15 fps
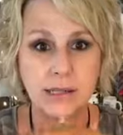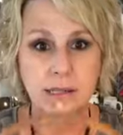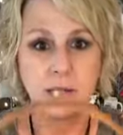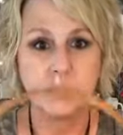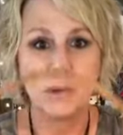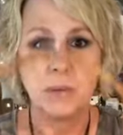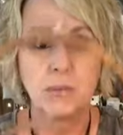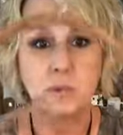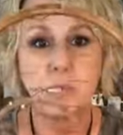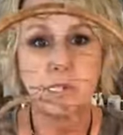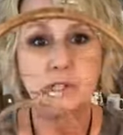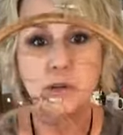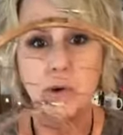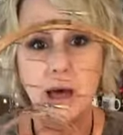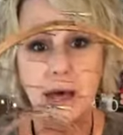a little bit more
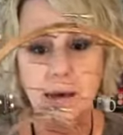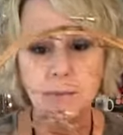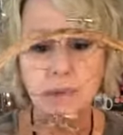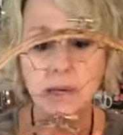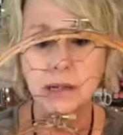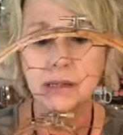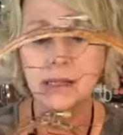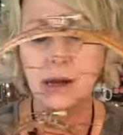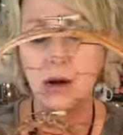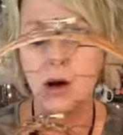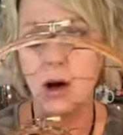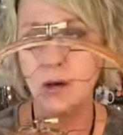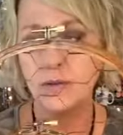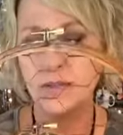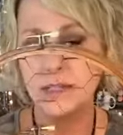so I'm gonna
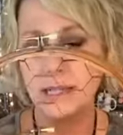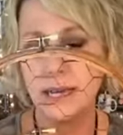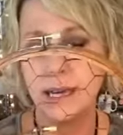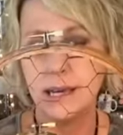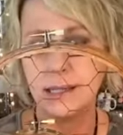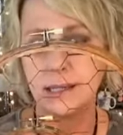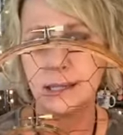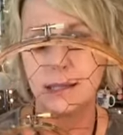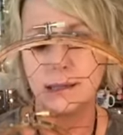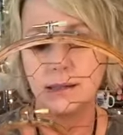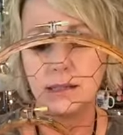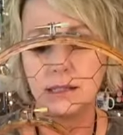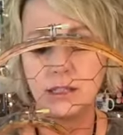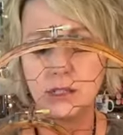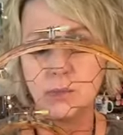offset
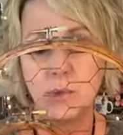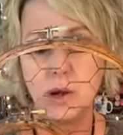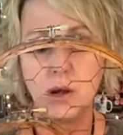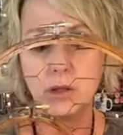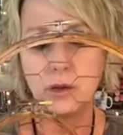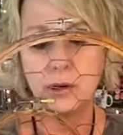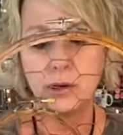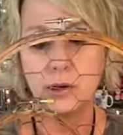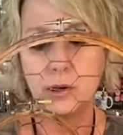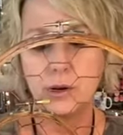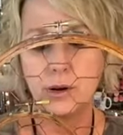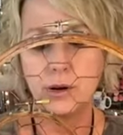the smaller